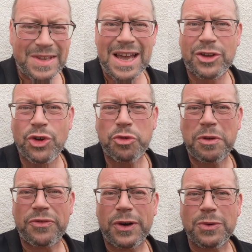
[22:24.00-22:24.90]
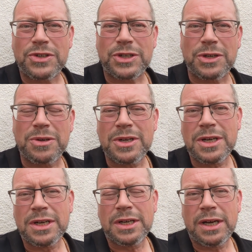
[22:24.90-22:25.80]
I used my phone to
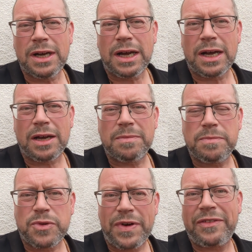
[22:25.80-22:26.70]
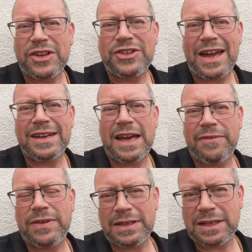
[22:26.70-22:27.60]
provide the
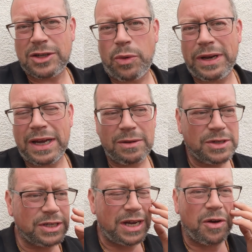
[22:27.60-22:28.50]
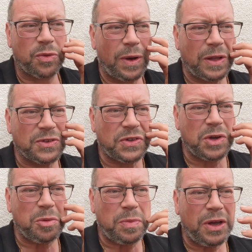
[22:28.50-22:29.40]
sat-nav going down to South Wales,
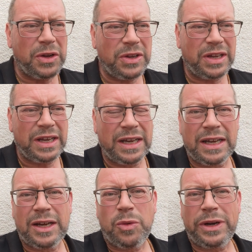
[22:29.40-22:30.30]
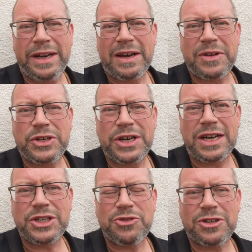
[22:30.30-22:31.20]
and we didn't have a
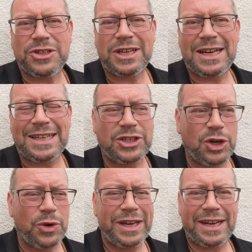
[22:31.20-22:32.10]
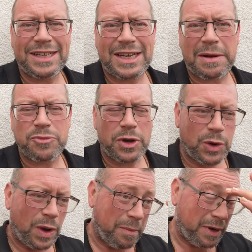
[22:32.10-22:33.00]
charger on site. Tony had his camera
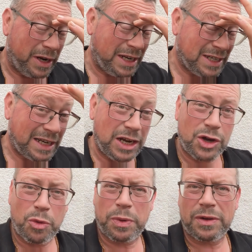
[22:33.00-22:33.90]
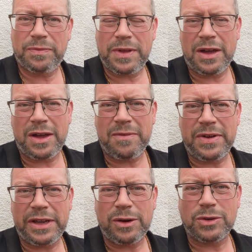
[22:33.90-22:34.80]
equipment, and he sent a couple of
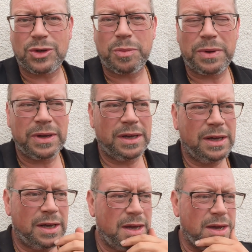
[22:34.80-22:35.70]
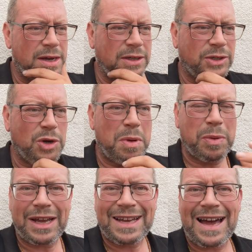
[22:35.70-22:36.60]
videos up to me,
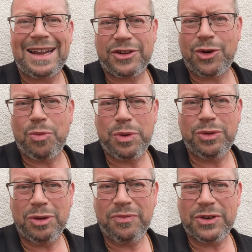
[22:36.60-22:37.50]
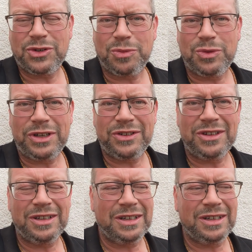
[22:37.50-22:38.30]
but I can't open them for some reason.